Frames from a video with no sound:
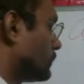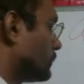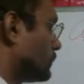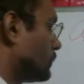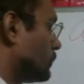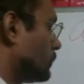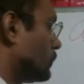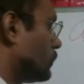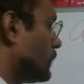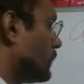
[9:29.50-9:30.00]

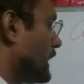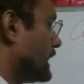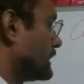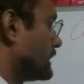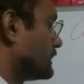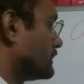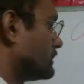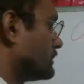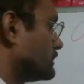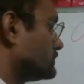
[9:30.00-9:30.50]

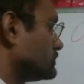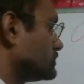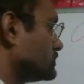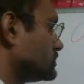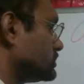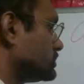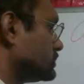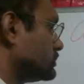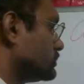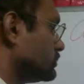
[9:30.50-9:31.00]
1,
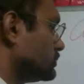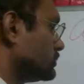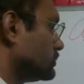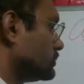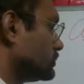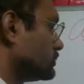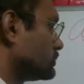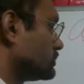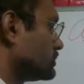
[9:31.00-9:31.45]
2,